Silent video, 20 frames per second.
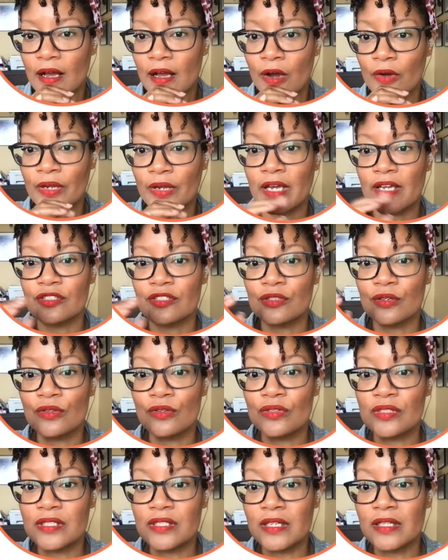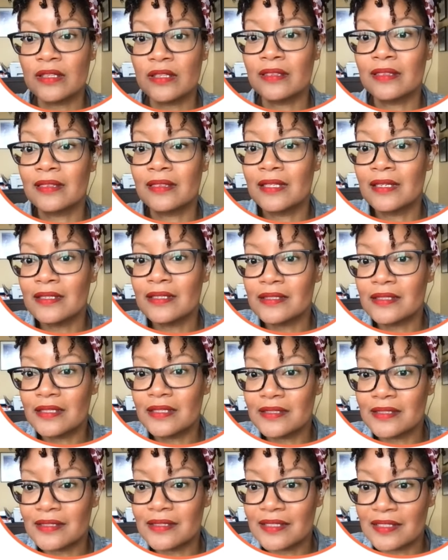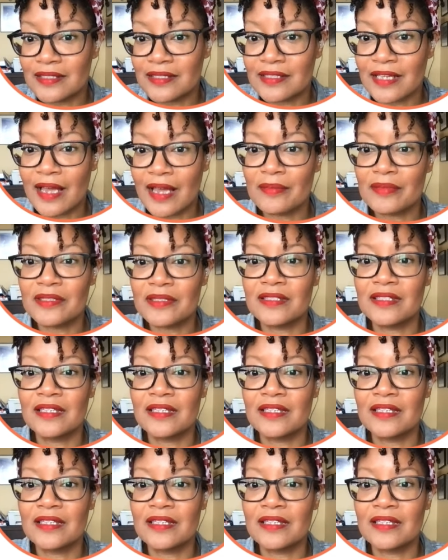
Okay, so you see, this is the steps.